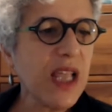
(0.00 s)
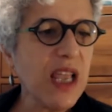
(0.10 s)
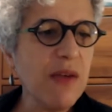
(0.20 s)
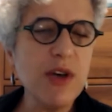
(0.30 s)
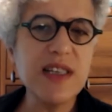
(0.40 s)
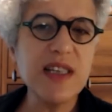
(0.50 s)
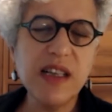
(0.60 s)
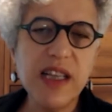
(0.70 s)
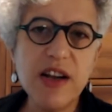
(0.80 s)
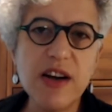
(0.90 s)
And what's
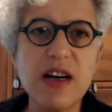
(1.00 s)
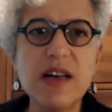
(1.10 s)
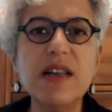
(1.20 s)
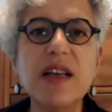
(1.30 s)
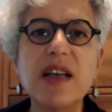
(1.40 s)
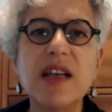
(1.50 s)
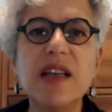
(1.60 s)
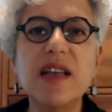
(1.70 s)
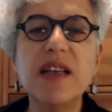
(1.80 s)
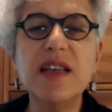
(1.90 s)
clear
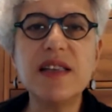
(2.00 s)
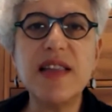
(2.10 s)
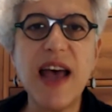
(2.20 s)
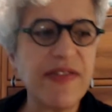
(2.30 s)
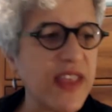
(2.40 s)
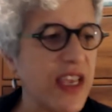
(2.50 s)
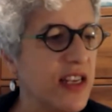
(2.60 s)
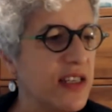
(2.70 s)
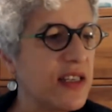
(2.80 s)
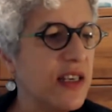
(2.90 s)
is that
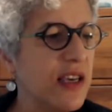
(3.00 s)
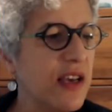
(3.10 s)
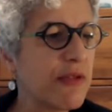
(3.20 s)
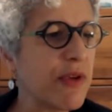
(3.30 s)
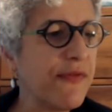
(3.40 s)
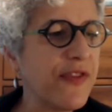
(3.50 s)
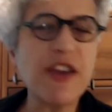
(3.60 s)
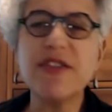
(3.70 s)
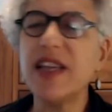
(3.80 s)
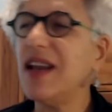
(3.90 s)
these three
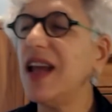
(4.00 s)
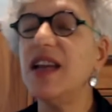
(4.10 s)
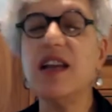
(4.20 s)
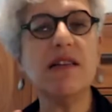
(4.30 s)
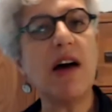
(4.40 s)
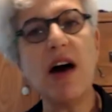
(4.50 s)
figures and, and